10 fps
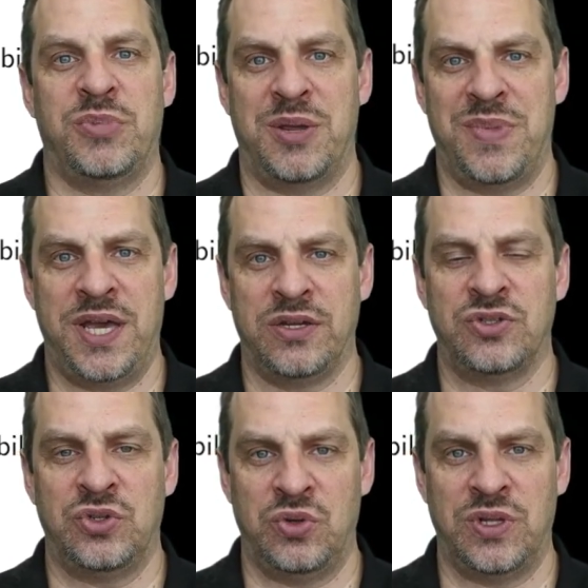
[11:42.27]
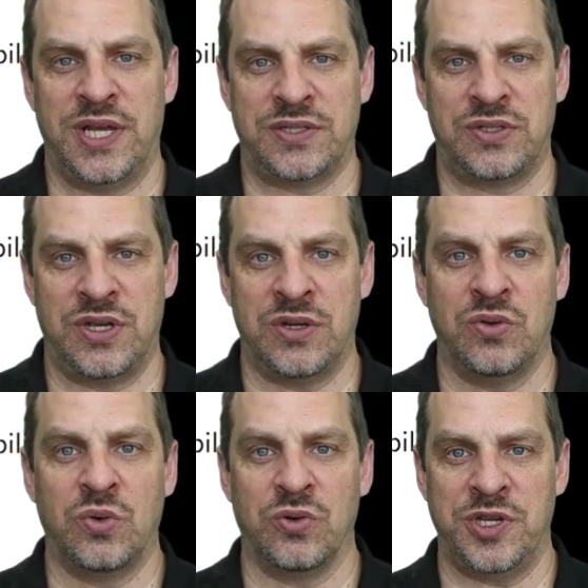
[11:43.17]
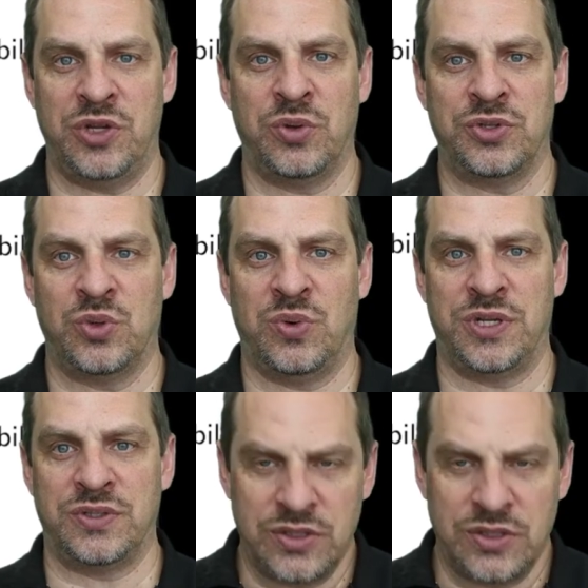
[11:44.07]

by magnitude less than or equal to 1.